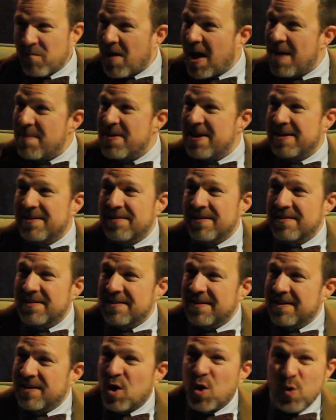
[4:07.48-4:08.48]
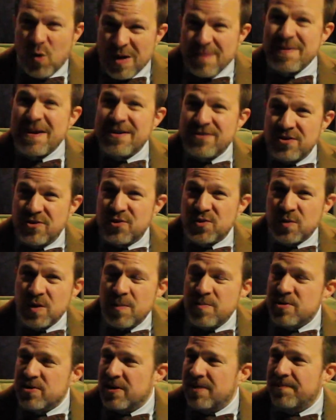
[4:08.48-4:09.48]
I mean, creamy is a
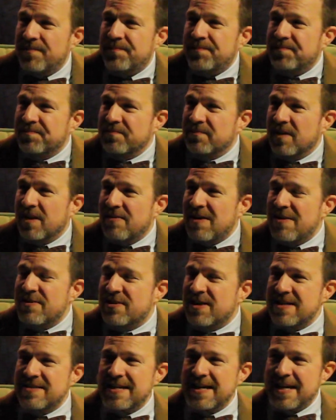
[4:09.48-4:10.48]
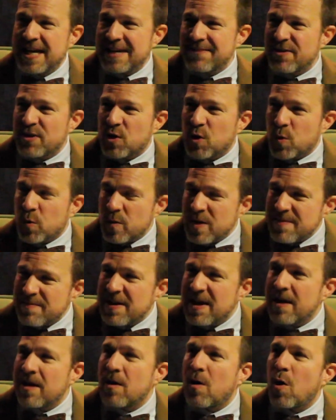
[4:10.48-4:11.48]
description. If I was going to say kind of a
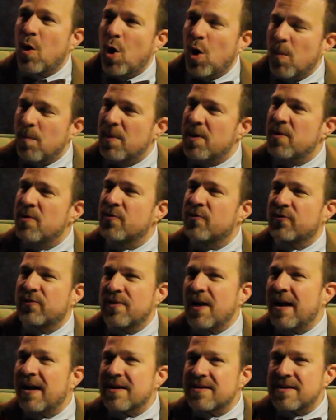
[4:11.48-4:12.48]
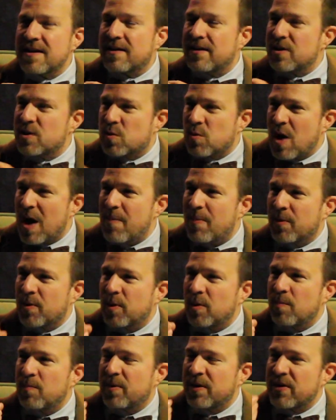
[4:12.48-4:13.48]
creamy, almost, not exactly
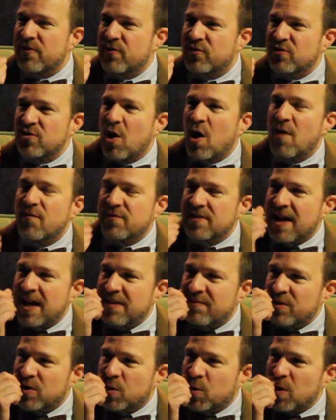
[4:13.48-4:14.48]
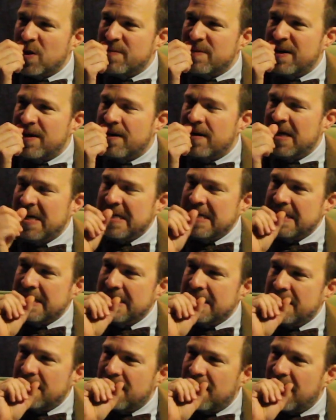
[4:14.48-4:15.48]
tropical, but a soft kind of a creamy
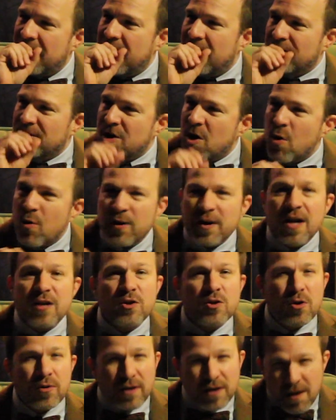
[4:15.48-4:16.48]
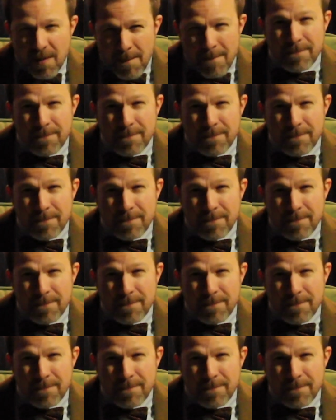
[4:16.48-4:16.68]
coconut cookie